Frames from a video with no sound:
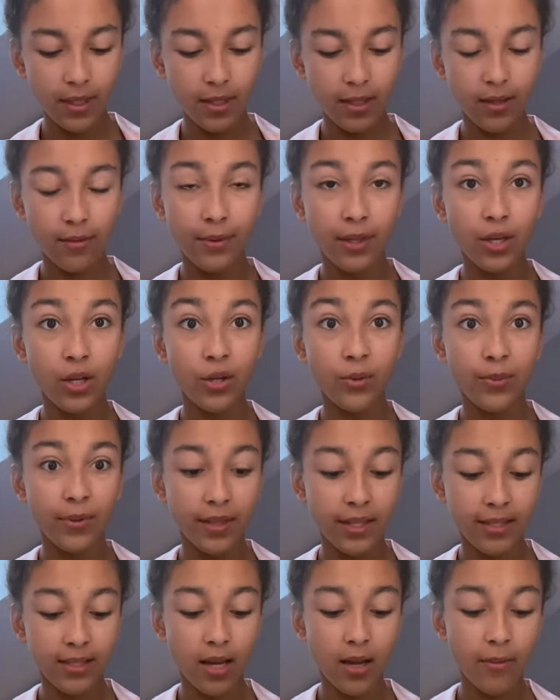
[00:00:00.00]
let me
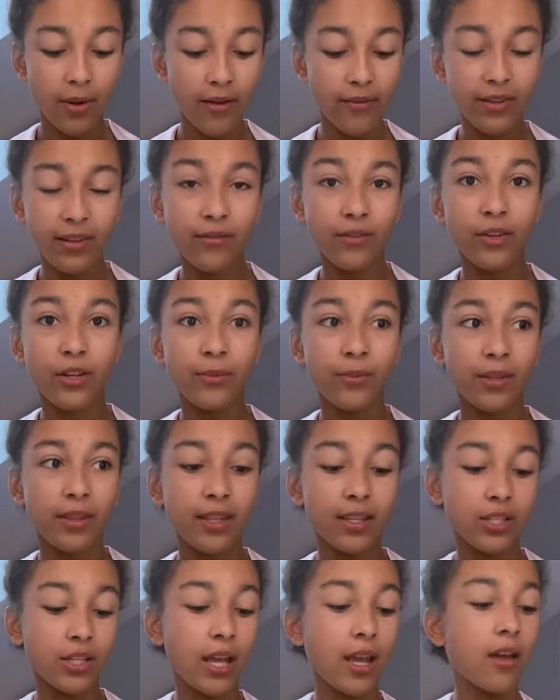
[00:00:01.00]
open this up. I haven't even opened
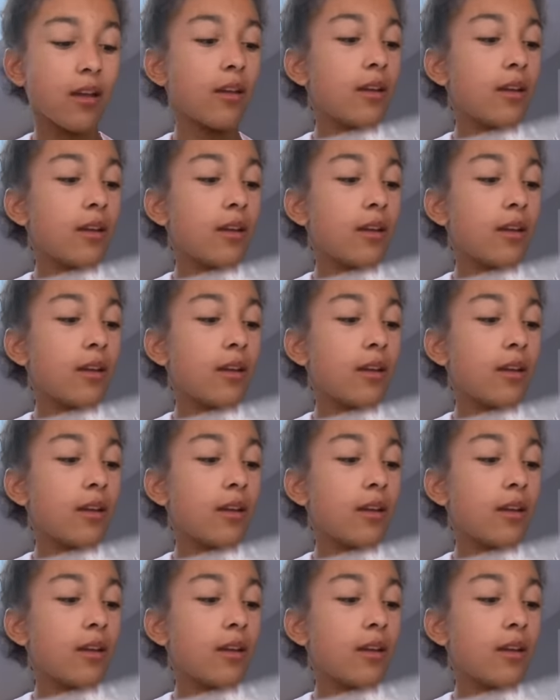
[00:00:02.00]
this yet.